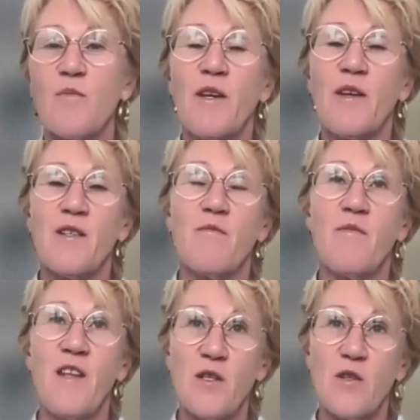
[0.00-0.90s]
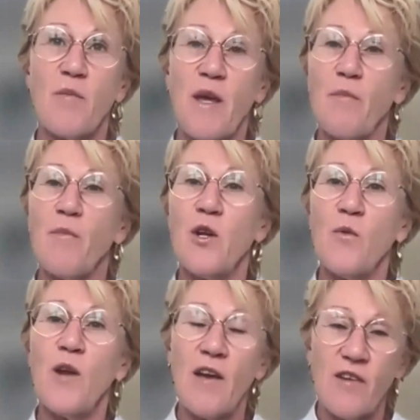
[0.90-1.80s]
because these are people who
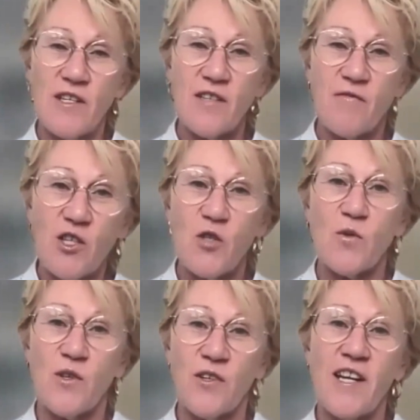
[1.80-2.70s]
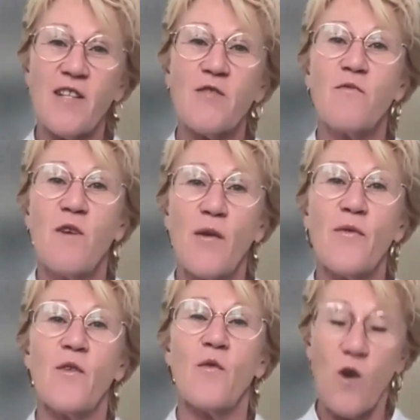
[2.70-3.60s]
will have individual needs rather
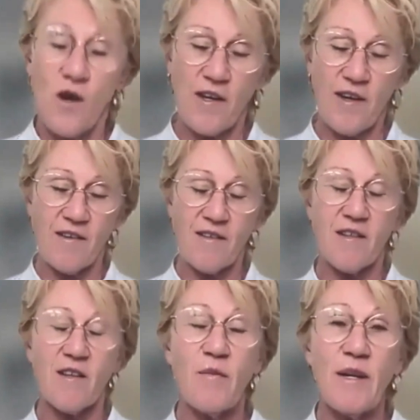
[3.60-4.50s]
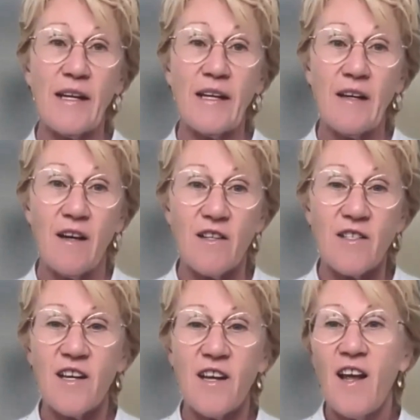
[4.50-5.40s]
than working as a complete class.